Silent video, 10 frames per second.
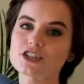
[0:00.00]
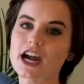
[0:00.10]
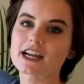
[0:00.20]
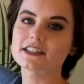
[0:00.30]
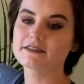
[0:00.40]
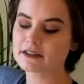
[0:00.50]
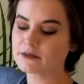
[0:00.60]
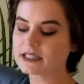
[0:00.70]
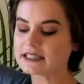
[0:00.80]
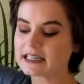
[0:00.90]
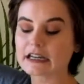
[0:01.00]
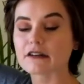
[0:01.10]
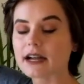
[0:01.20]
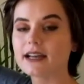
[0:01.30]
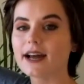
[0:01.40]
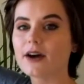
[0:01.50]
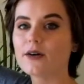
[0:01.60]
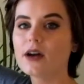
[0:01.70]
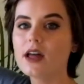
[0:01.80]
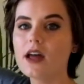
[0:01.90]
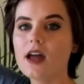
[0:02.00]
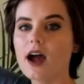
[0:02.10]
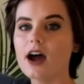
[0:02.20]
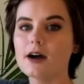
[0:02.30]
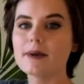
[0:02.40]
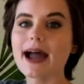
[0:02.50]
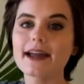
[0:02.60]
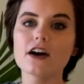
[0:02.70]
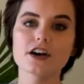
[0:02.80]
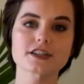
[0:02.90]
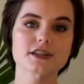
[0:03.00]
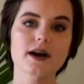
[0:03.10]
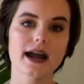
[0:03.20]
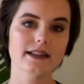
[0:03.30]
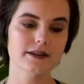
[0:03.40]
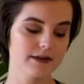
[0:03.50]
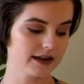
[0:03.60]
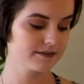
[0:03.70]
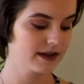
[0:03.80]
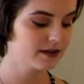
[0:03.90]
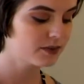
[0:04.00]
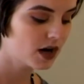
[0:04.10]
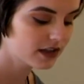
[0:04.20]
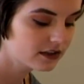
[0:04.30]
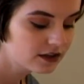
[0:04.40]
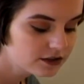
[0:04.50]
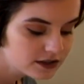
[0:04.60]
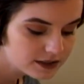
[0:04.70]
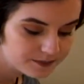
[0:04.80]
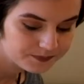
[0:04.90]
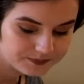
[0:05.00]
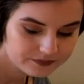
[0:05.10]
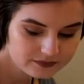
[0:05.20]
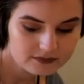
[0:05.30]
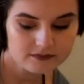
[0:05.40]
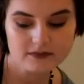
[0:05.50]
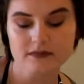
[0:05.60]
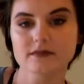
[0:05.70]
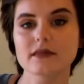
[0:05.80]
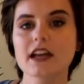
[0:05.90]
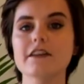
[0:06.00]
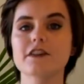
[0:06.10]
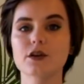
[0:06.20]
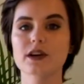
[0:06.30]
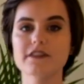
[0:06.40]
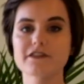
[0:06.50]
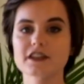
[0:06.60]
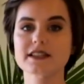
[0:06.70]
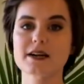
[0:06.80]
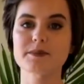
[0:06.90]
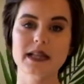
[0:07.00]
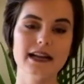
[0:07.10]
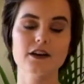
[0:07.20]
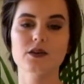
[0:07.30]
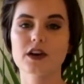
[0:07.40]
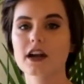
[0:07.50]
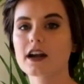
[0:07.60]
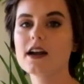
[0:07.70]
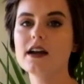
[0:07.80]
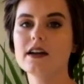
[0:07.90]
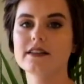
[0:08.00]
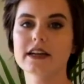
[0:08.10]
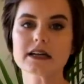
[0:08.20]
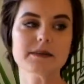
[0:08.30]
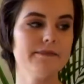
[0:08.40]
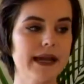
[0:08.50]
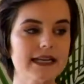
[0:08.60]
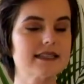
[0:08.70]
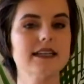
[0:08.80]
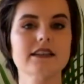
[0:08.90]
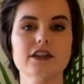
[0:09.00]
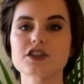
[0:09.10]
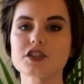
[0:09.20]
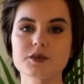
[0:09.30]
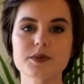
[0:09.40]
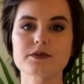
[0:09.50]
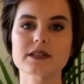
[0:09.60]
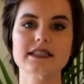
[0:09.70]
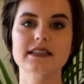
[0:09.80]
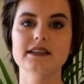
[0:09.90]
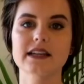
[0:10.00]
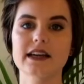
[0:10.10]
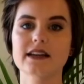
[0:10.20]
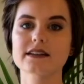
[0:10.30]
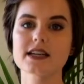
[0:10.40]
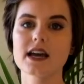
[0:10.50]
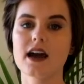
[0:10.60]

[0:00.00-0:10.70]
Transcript: attractive than what's in here right now. I also highly recommend Pothos if you're a first-time plant owner. They're amazing, they're super resilient.